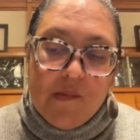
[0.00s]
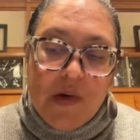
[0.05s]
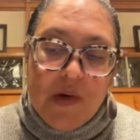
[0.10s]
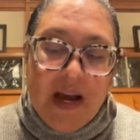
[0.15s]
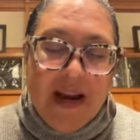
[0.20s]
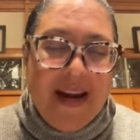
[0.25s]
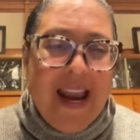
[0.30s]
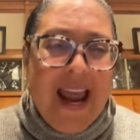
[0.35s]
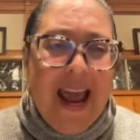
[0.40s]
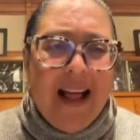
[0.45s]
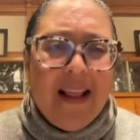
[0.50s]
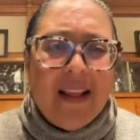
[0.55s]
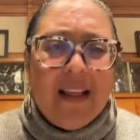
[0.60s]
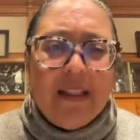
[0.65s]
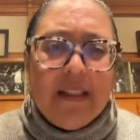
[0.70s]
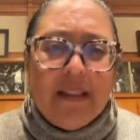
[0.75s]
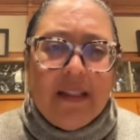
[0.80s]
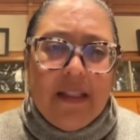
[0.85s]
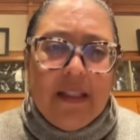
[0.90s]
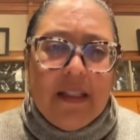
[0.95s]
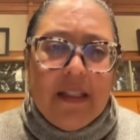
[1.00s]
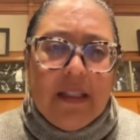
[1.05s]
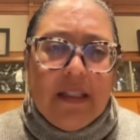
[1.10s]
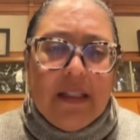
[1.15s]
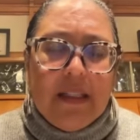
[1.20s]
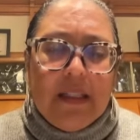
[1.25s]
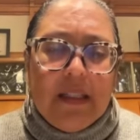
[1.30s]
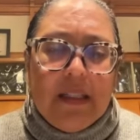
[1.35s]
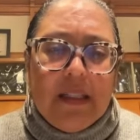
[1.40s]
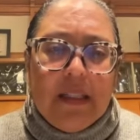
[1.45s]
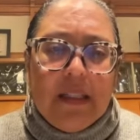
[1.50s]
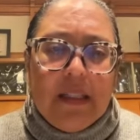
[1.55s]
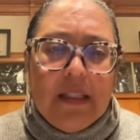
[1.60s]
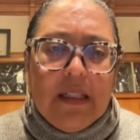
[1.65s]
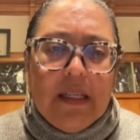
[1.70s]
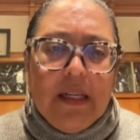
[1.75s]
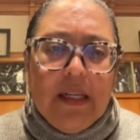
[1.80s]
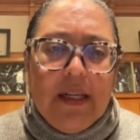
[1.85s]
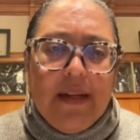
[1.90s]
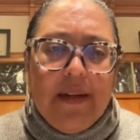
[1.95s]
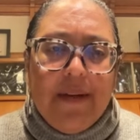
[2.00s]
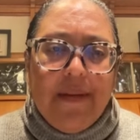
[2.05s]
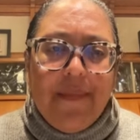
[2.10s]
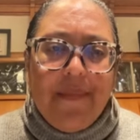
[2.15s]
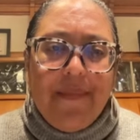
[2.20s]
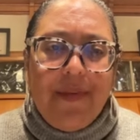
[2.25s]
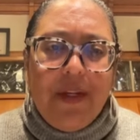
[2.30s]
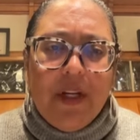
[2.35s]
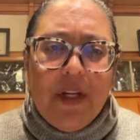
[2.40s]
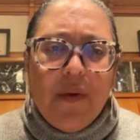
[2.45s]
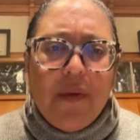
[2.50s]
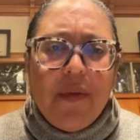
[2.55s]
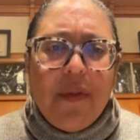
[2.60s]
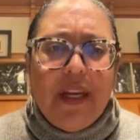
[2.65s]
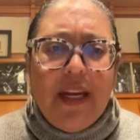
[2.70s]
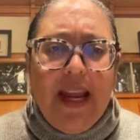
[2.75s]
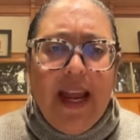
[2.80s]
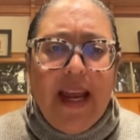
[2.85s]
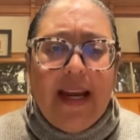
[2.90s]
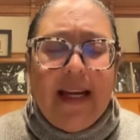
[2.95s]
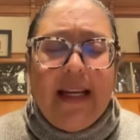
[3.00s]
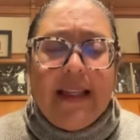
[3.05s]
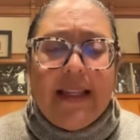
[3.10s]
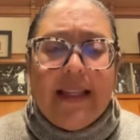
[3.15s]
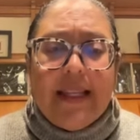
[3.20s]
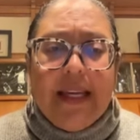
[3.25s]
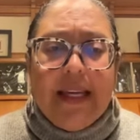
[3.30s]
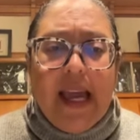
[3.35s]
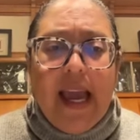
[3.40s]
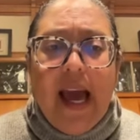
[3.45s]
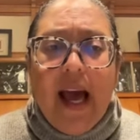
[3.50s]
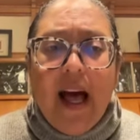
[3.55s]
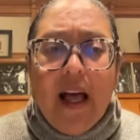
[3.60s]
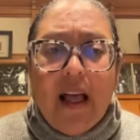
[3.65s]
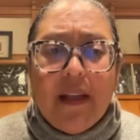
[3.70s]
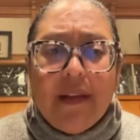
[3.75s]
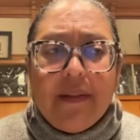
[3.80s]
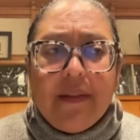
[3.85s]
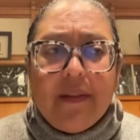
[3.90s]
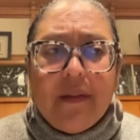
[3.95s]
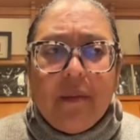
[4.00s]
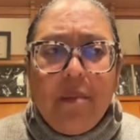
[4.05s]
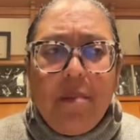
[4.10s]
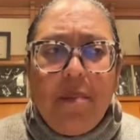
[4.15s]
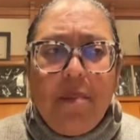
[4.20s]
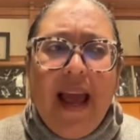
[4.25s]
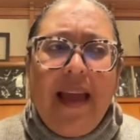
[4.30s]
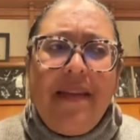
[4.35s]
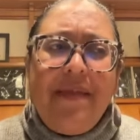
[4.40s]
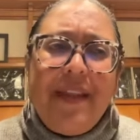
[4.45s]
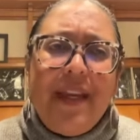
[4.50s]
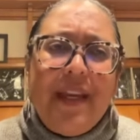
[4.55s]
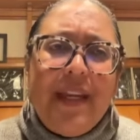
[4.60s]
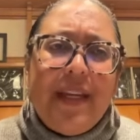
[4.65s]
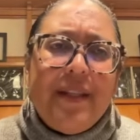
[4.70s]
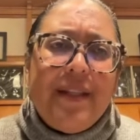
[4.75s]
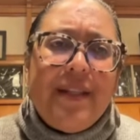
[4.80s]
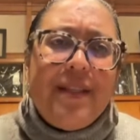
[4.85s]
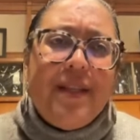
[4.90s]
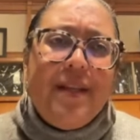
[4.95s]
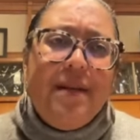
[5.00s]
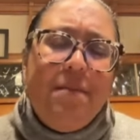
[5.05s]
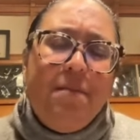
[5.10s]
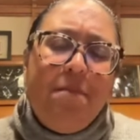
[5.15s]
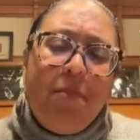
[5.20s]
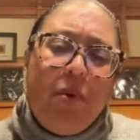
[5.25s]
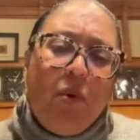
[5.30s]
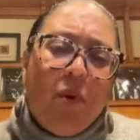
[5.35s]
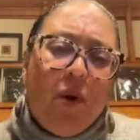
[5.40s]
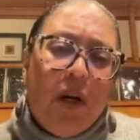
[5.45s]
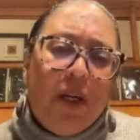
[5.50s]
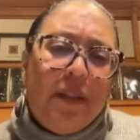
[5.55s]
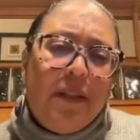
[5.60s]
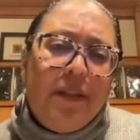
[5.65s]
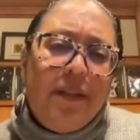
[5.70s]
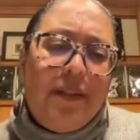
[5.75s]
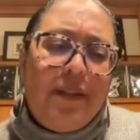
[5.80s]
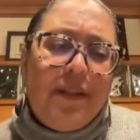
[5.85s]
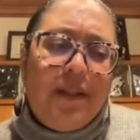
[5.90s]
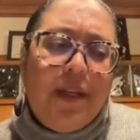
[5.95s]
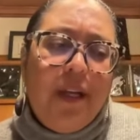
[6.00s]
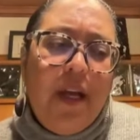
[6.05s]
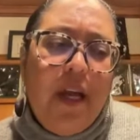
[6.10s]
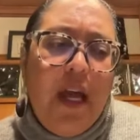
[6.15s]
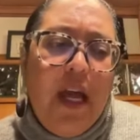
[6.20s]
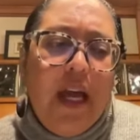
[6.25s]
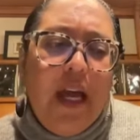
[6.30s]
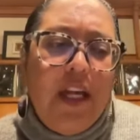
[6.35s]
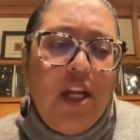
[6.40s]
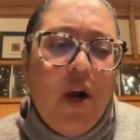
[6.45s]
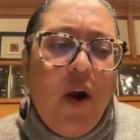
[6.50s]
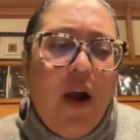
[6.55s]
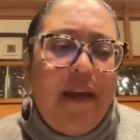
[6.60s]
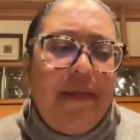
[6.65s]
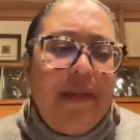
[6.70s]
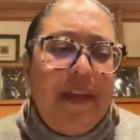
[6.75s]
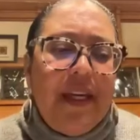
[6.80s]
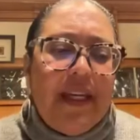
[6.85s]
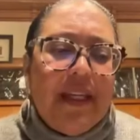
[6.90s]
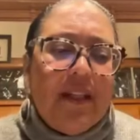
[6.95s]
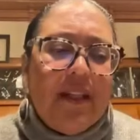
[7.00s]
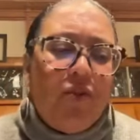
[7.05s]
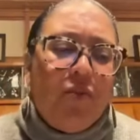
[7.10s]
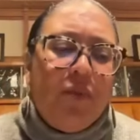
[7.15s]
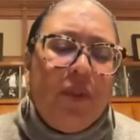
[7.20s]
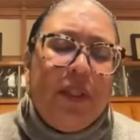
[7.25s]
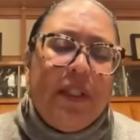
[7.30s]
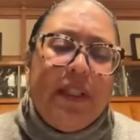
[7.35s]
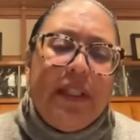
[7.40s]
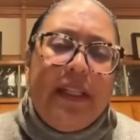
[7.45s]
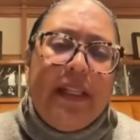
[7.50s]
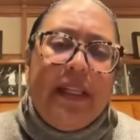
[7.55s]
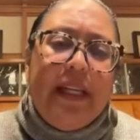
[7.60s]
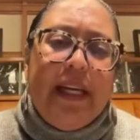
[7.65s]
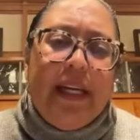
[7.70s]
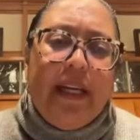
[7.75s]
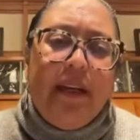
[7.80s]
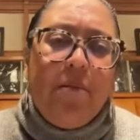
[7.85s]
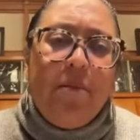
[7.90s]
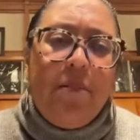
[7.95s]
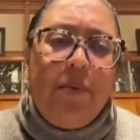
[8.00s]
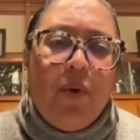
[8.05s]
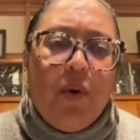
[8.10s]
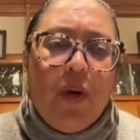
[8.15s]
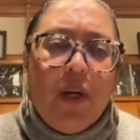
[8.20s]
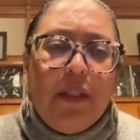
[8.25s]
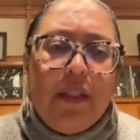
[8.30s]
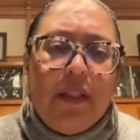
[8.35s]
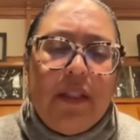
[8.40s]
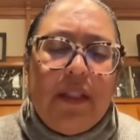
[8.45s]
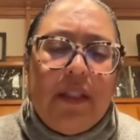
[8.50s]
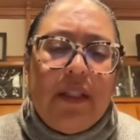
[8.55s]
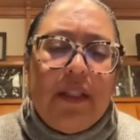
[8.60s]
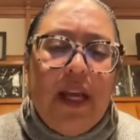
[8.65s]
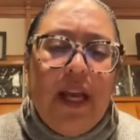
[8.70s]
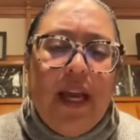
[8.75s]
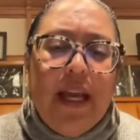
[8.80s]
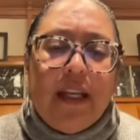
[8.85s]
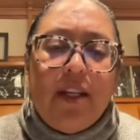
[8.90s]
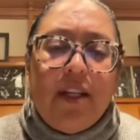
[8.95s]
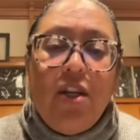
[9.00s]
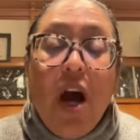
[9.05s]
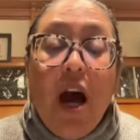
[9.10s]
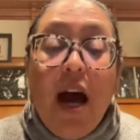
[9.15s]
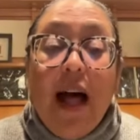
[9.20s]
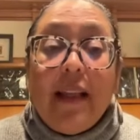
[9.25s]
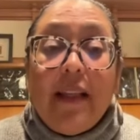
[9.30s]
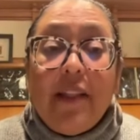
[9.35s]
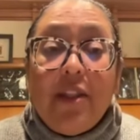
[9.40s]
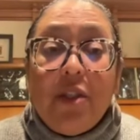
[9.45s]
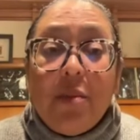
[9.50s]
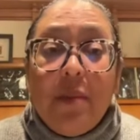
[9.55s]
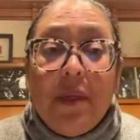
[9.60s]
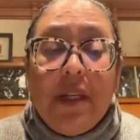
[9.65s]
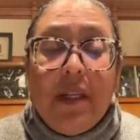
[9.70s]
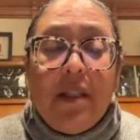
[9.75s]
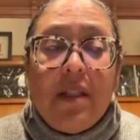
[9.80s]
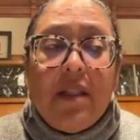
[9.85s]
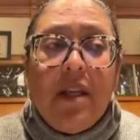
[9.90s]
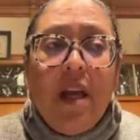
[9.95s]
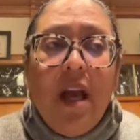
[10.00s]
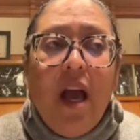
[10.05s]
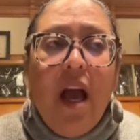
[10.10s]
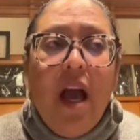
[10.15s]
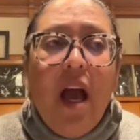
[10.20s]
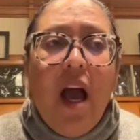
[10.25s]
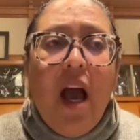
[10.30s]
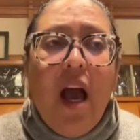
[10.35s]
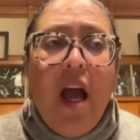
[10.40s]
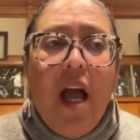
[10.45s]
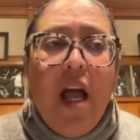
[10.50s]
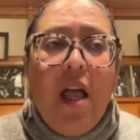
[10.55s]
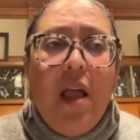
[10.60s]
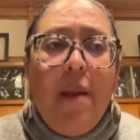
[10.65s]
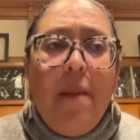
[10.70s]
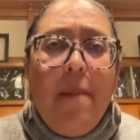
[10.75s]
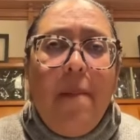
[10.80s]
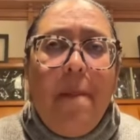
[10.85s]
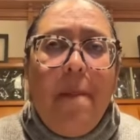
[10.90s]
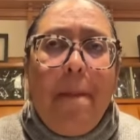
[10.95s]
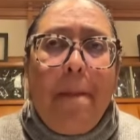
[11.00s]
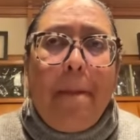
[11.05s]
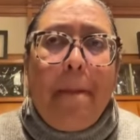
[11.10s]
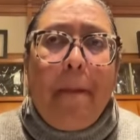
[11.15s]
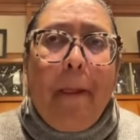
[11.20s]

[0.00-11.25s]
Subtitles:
analysis, than anything else. But I think it's an important, I think it's really an important acknowledgement. And